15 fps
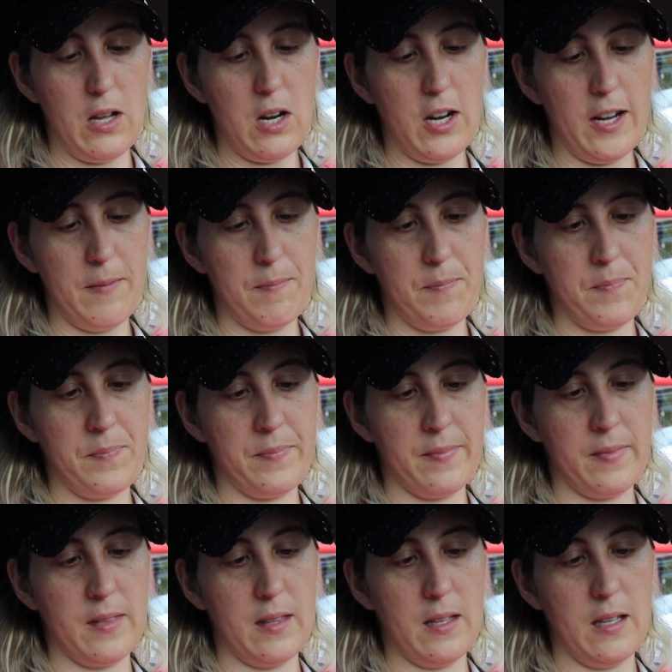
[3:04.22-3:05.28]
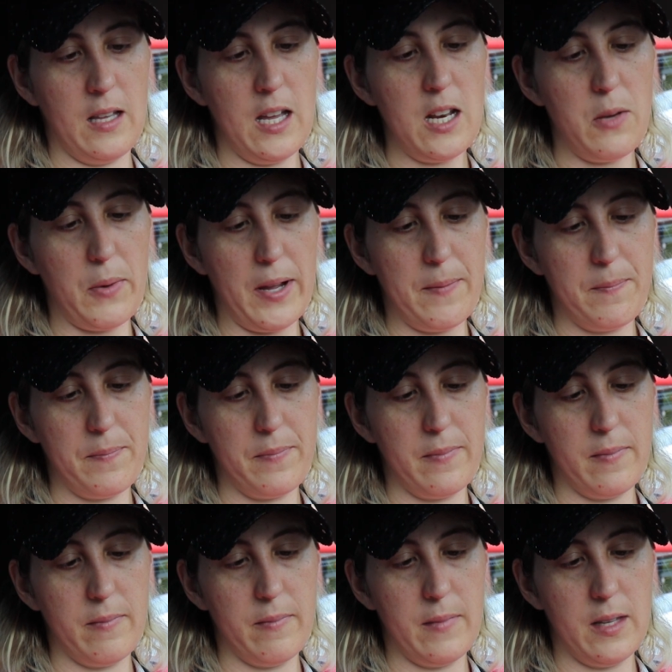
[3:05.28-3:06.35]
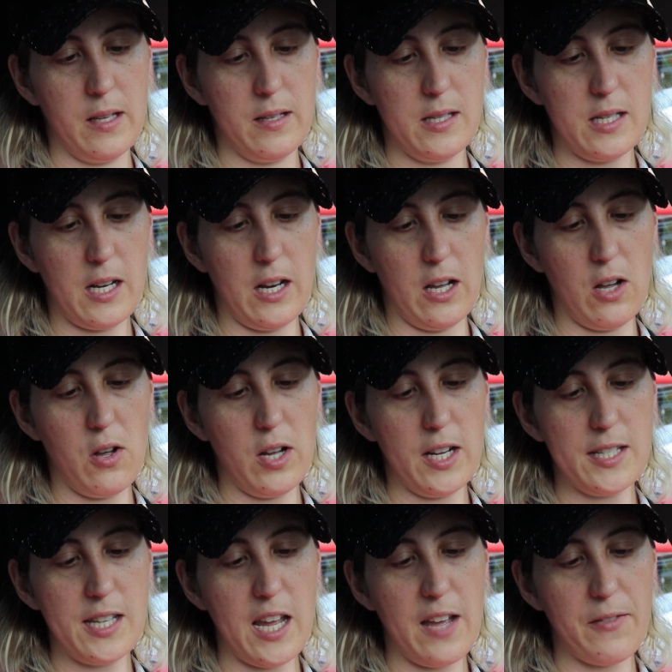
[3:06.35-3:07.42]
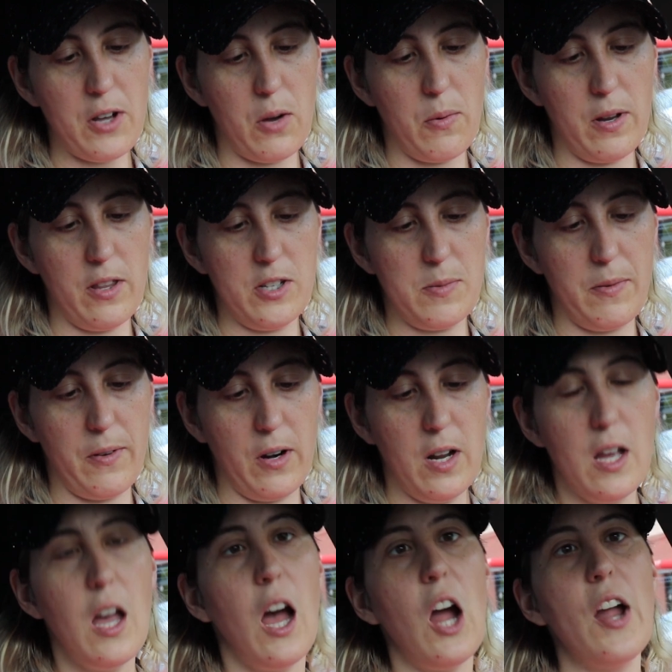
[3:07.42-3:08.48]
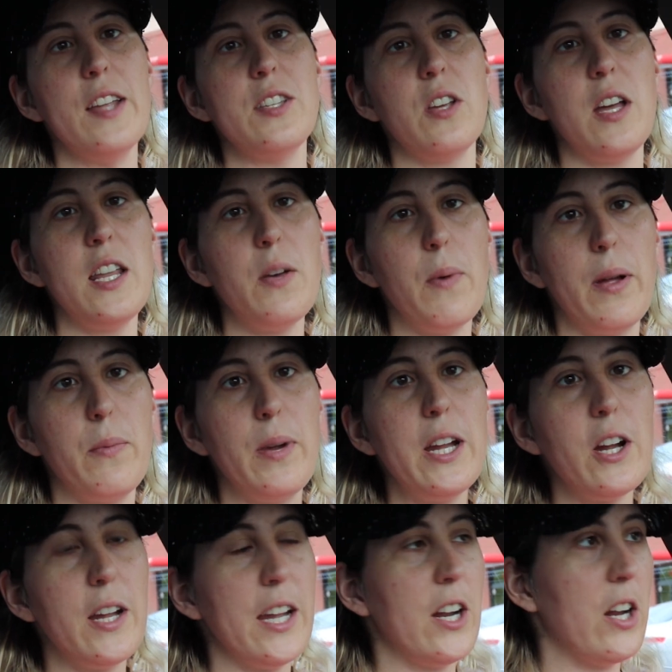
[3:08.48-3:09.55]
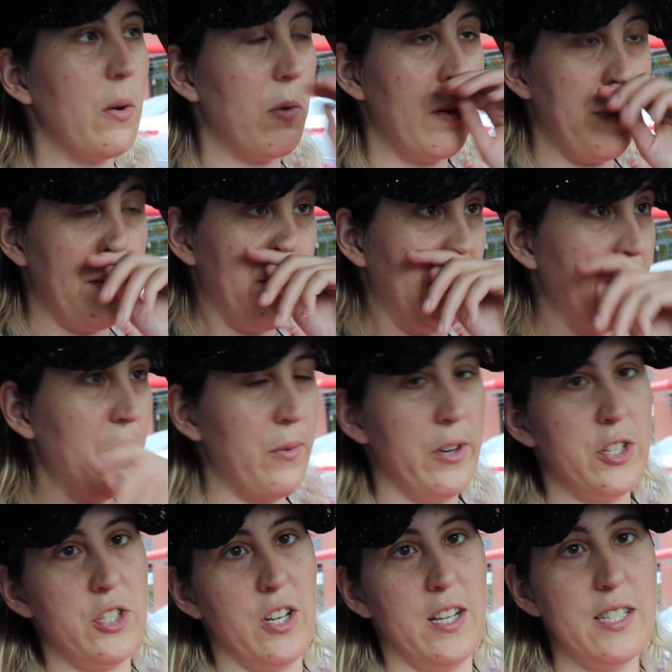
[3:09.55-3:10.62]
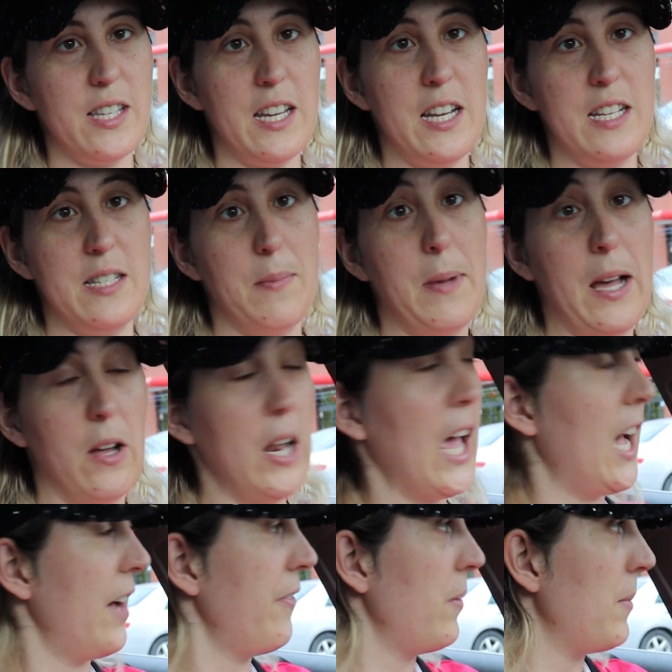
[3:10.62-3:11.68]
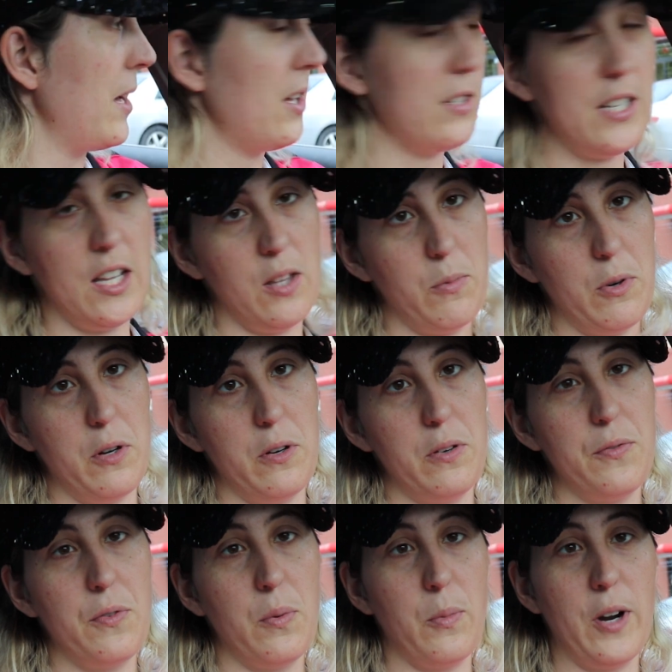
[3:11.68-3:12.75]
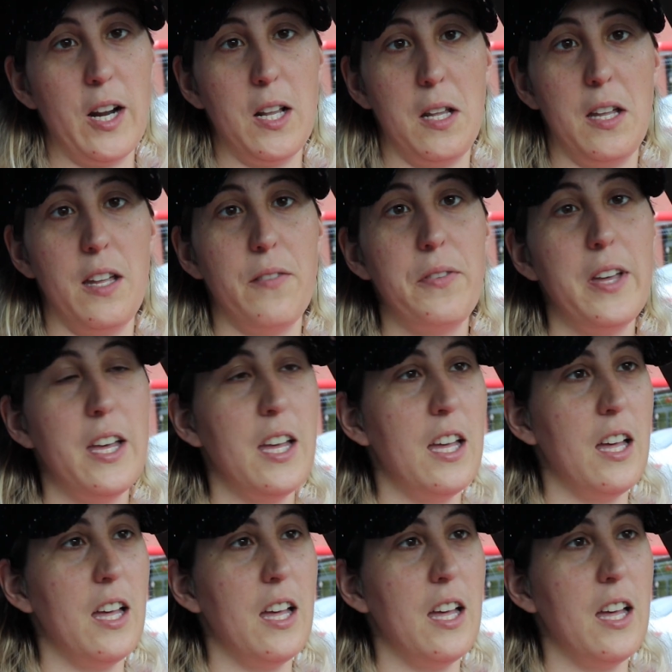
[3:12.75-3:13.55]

Alright. Anyway. Oh, I guess I have caught one of those before. Alright, so anyway, we are here at one of my favorite restaurants. It is about half a mile down the road from where I live.